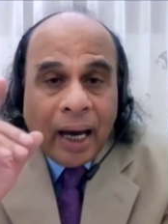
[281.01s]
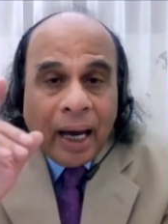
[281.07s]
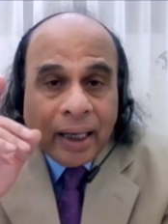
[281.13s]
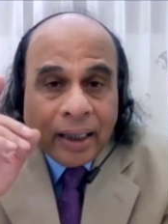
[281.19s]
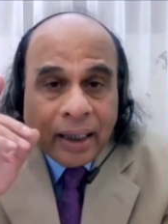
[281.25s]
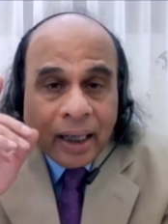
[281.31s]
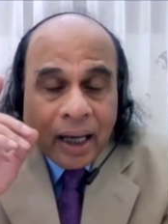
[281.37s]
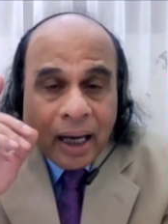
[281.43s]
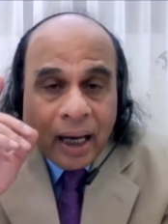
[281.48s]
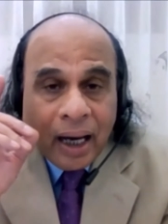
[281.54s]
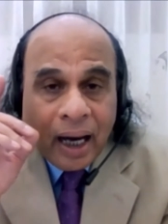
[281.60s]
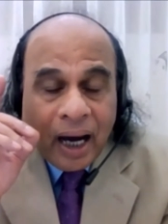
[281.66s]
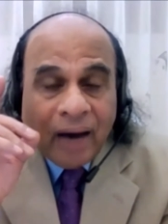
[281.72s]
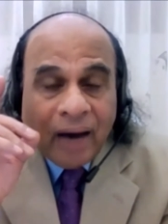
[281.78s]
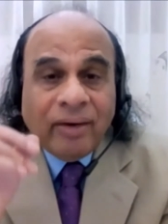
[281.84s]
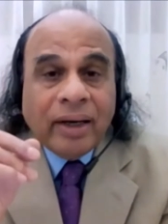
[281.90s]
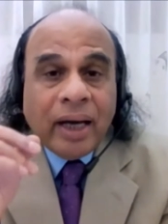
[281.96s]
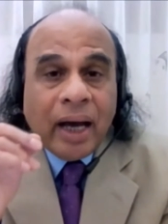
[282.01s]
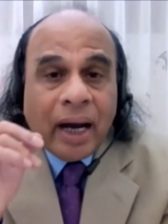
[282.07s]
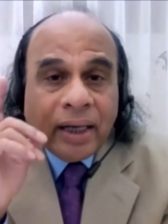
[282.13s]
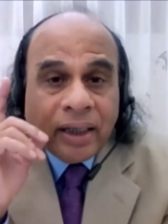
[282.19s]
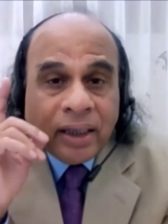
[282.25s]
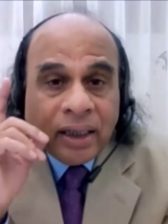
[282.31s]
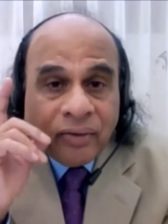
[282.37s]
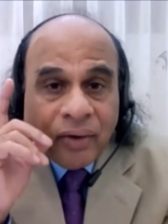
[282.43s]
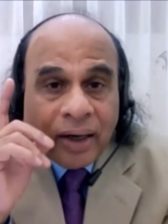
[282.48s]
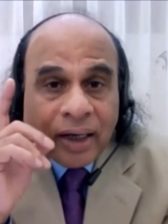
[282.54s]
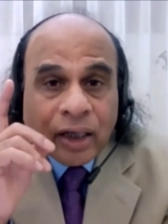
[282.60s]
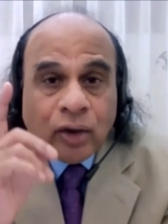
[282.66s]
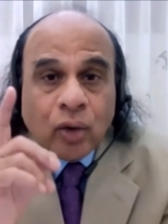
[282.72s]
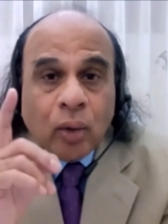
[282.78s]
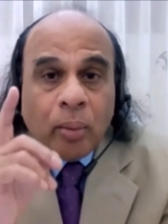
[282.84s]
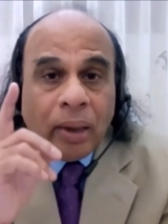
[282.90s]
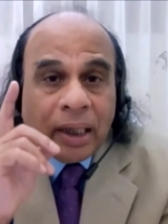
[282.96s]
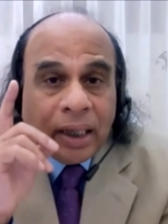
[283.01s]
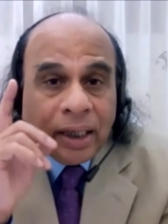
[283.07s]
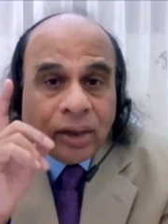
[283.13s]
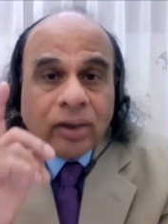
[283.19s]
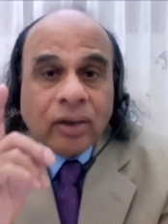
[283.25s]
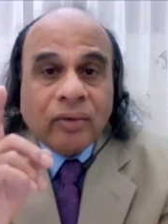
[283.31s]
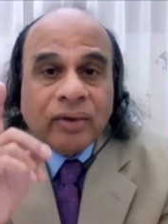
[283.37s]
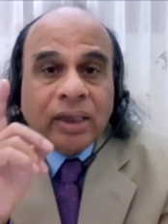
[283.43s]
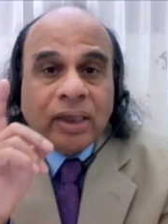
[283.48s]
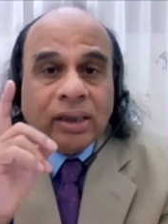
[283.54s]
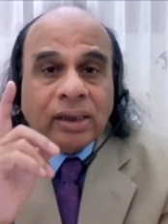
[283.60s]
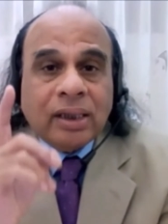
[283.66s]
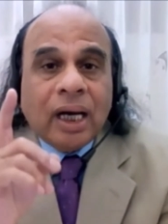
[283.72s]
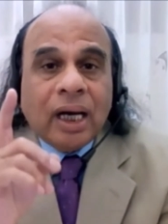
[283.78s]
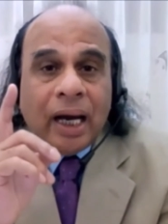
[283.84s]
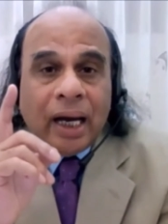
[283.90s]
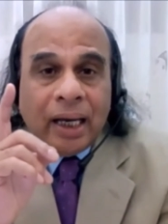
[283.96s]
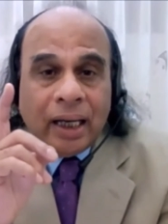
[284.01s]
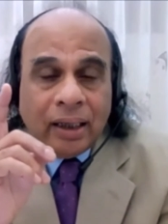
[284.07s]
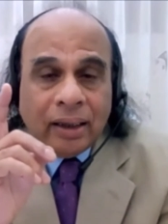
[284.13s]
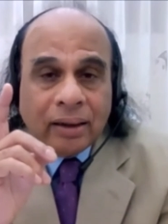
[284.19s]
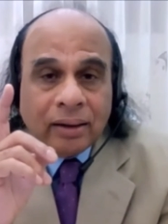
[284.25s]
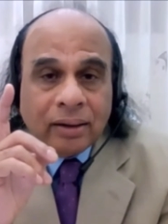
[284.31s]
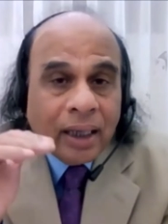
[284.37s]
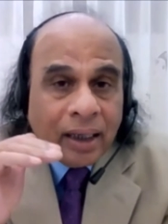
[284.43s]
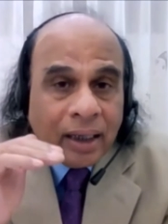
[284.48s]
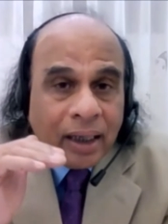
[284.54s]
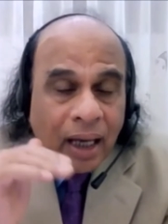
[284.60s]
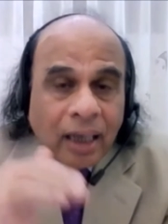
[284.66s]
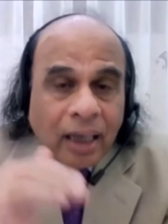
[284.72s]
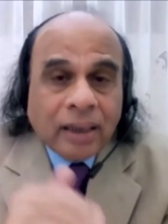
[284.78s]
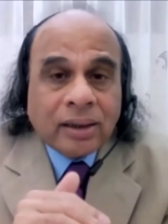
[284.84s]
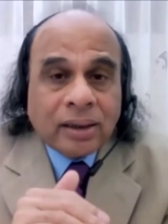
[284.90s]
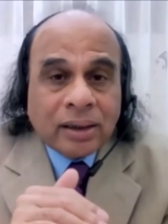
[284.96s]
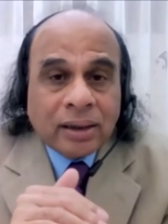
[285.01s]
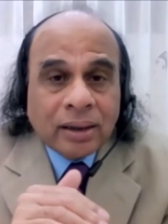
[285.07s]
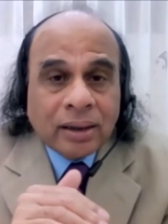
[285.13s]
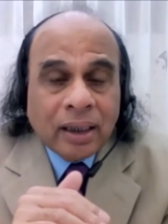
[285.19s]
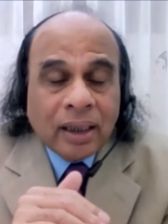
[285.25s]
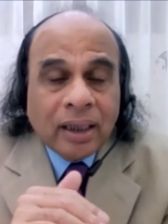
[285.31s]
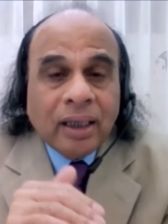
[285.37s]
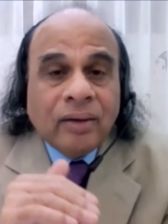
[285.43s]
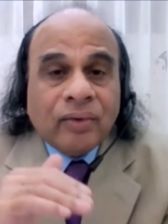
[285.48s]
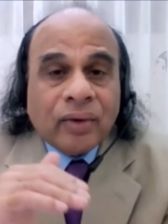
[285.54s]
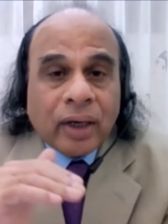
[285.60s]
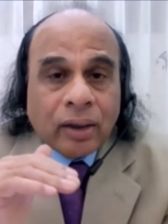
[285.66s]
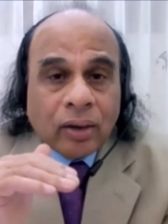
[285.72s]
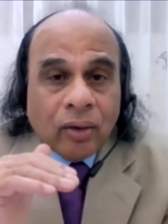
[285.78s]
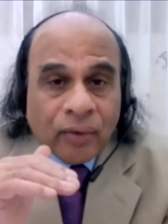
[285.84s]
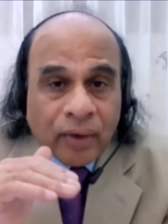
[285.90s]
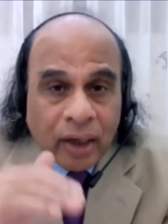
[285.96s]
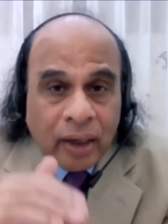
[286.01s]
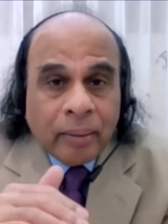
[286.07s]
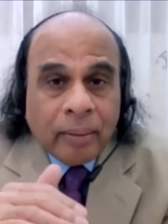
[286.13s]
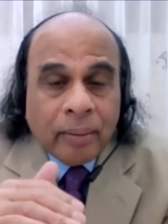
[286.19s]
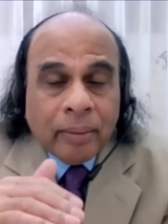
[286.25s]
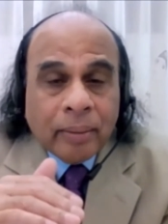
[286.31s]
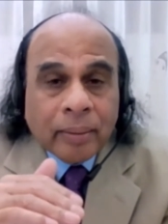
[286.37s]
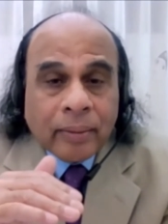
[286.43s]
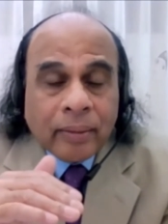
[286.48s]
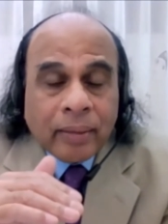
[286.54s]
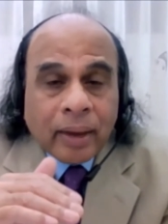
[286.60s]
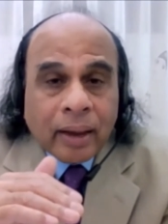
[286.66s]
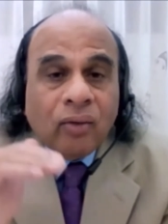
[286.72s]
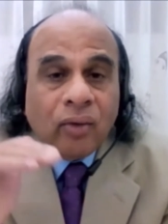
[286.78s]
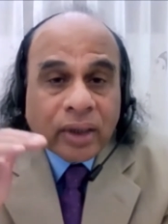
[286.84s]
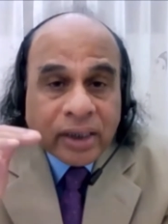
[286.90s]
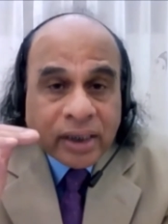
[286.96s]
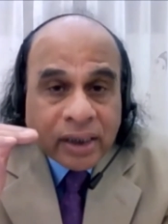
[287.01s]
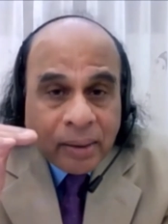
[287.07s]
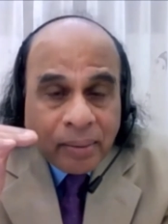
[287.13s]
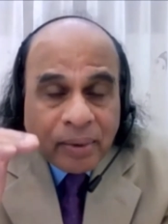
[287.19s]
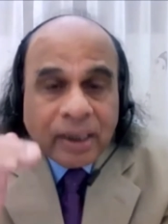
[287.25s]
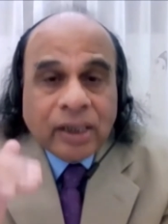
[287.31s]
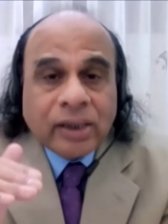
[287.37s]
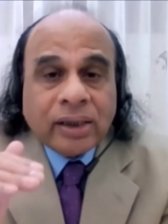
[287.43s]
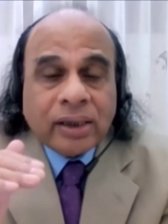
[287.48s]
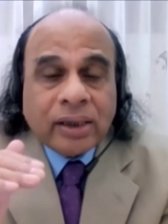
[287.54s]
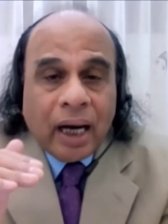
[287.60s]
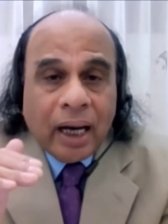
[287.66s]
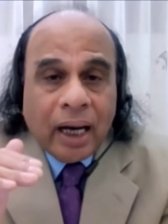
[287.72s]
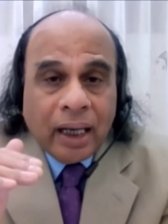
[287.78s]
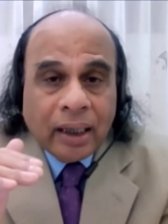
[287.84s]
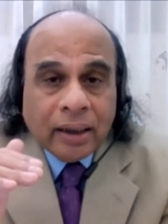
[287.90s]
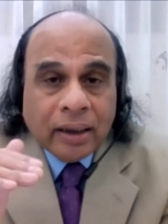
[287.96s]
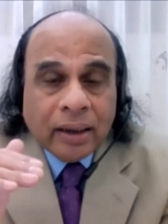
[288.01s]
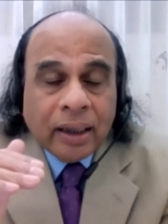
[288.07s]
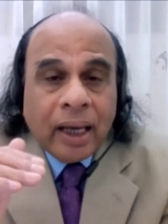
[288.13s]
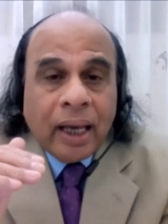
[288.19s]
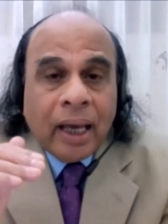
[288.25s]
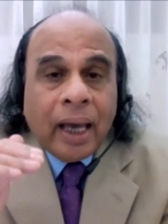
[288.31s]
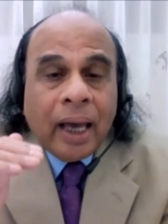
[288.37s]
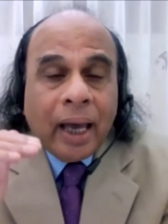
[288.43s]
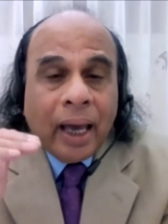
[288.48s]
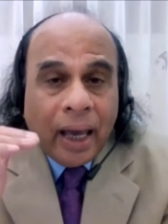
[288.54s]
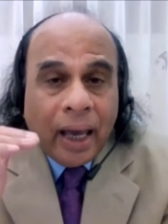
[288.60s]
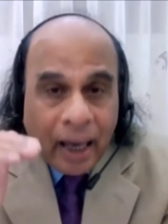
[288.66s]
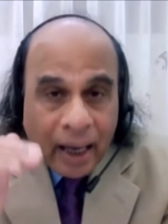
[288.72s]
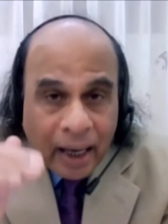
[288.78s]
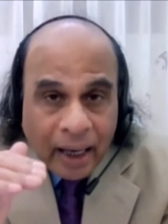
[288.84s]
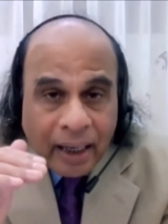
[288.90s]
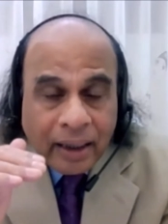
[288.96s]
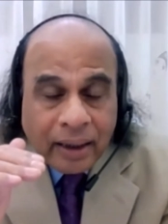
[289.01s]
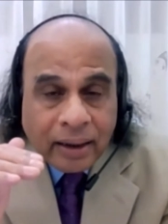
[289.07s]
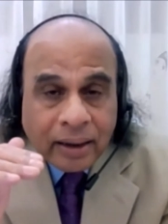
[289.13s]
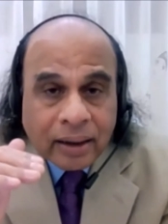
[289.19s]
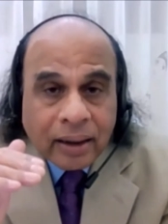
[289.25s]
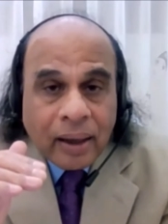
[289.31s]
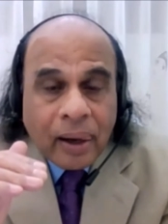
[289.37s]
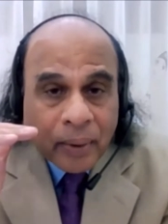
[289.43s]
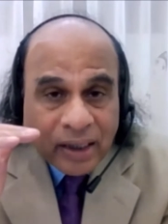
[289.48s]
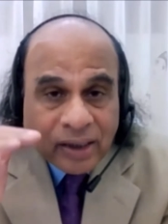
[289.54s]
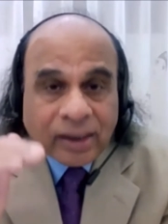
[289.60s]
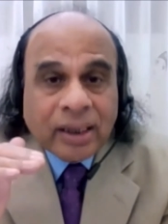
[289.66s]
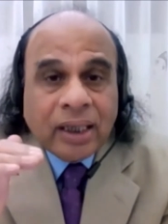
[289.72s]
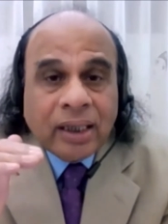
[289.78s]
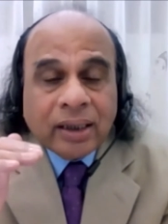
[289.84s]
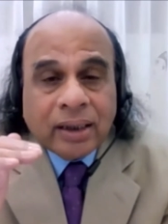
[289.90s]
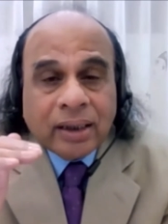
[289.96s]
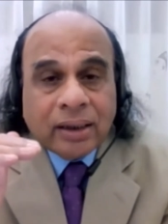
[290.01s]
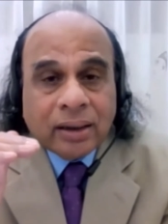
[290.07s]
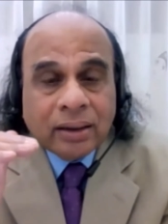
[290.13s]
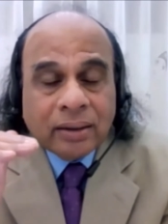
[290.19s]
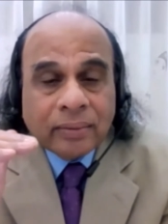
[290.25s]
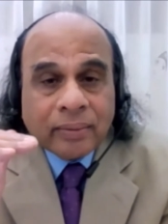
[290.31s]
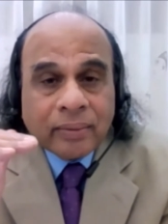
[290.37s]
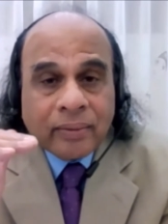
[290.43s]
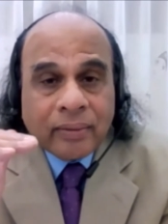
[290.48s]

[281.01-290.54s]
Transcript: And having identified the nobility of this child, they knelt in front of him, worshipped this child, and presented